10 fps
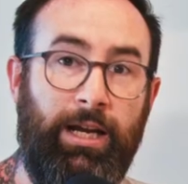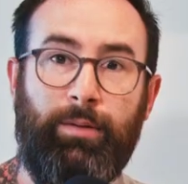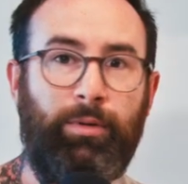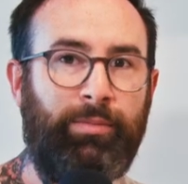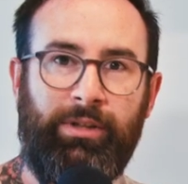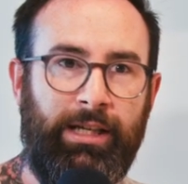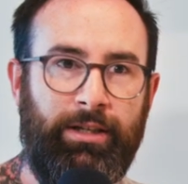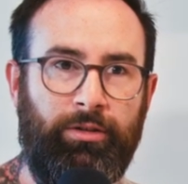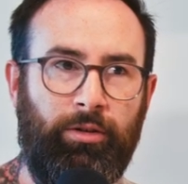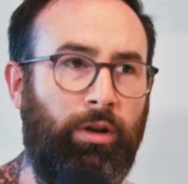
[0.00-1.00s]
I'm a
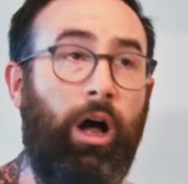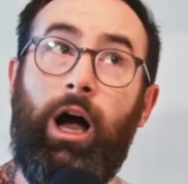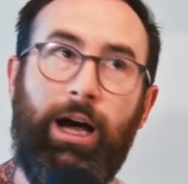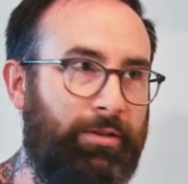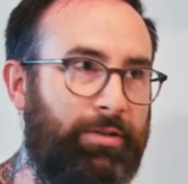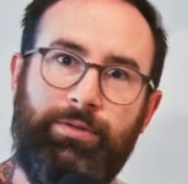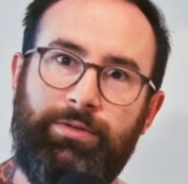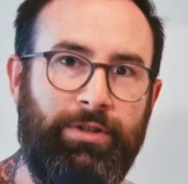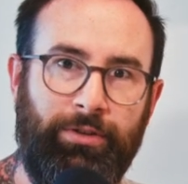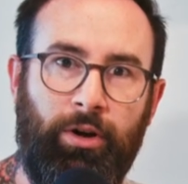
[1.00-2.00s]
millennial. I don't
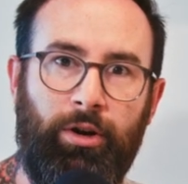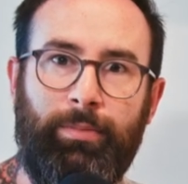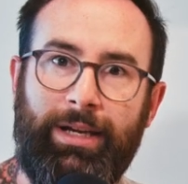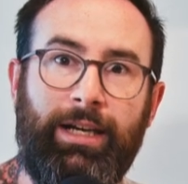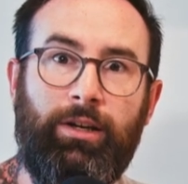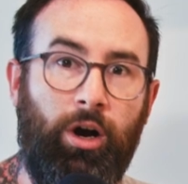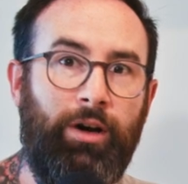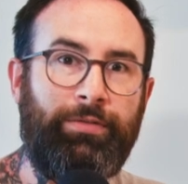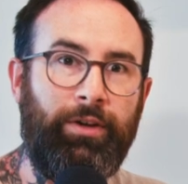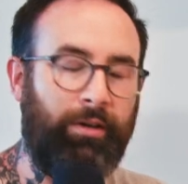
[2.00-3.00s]
use the term ick
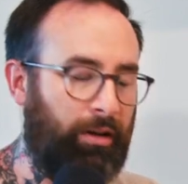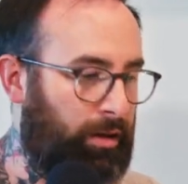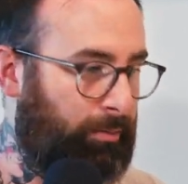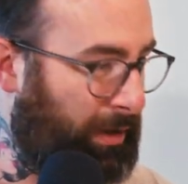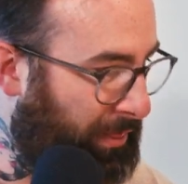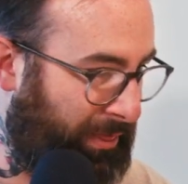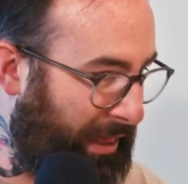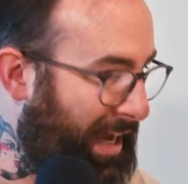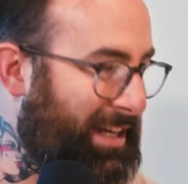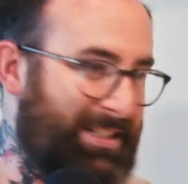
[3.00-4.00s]
often, but
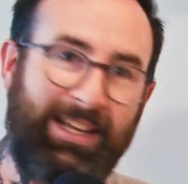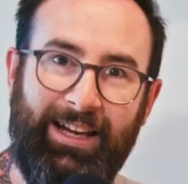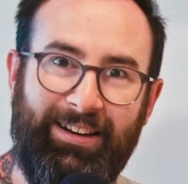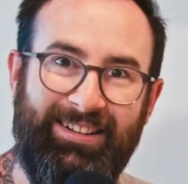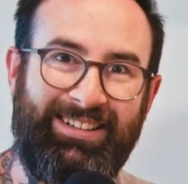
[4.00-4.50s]
that is it.